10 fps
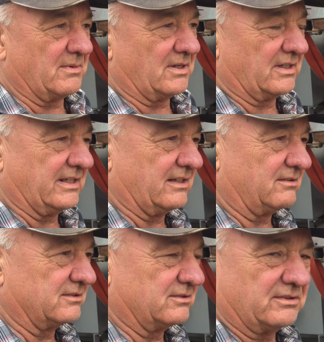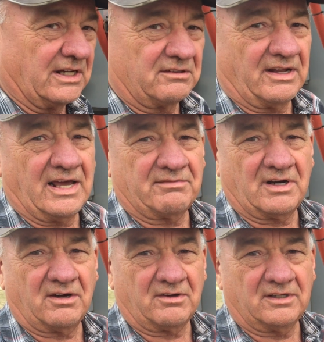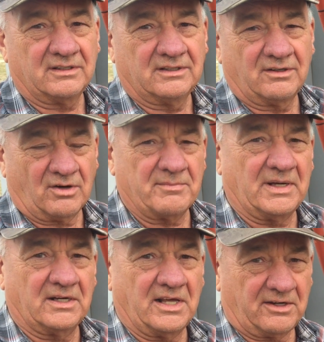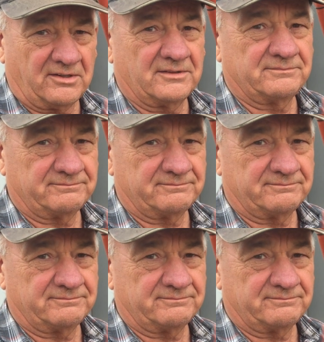about a gallon to a gallon and a half an hour, or I mean an acre.